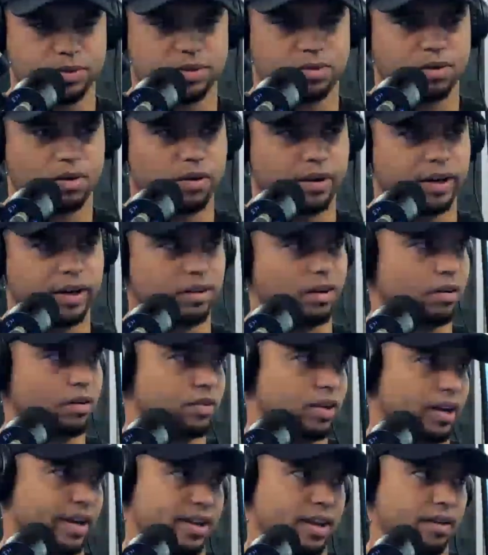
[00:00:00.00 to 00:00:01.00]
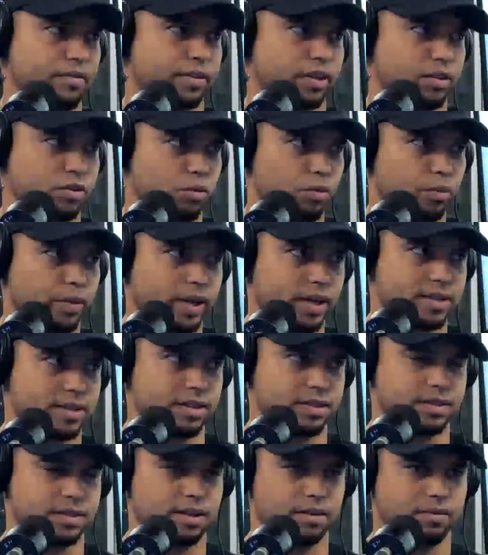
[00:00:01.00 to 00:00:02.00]
We used to go out like every 2
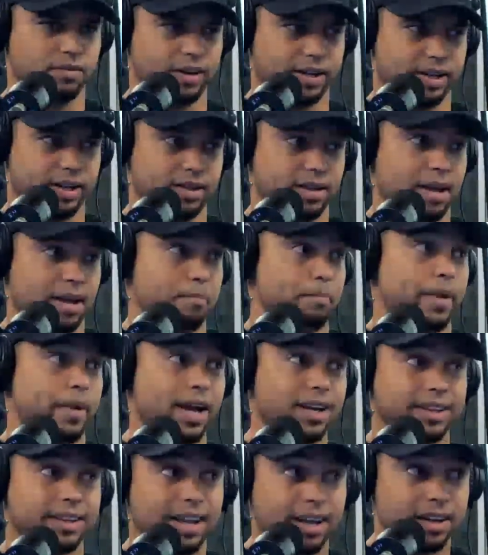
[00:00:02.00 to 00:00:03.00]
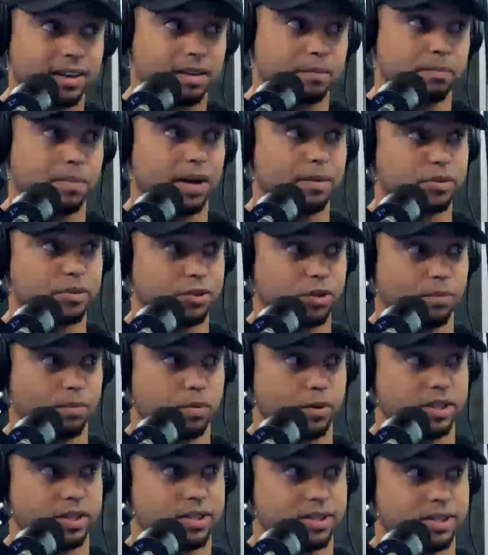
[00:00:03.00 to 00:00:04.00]
weeks and stuff like that. Back then, the
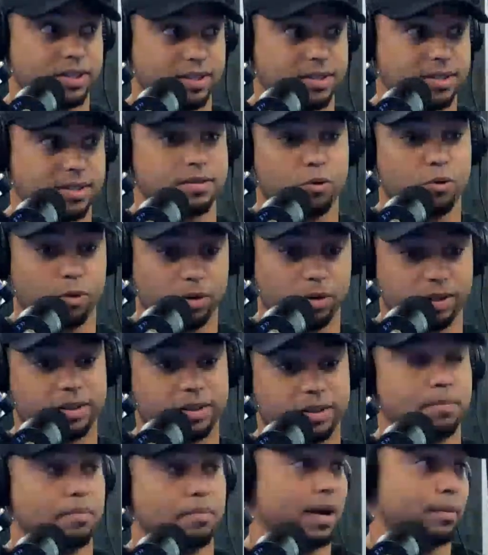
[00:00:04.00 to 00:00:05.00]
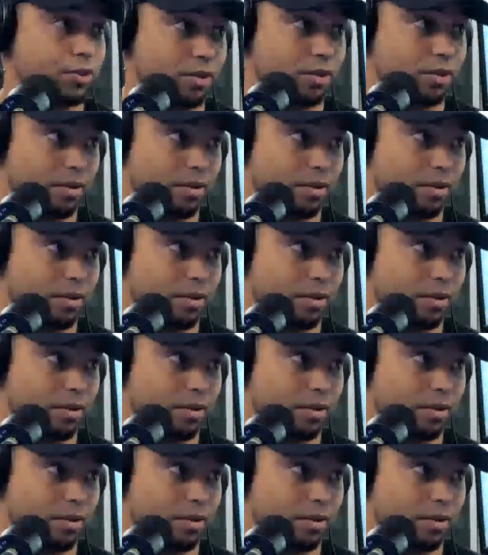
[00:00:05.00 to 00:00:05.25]
barbershop was just called the barbershop.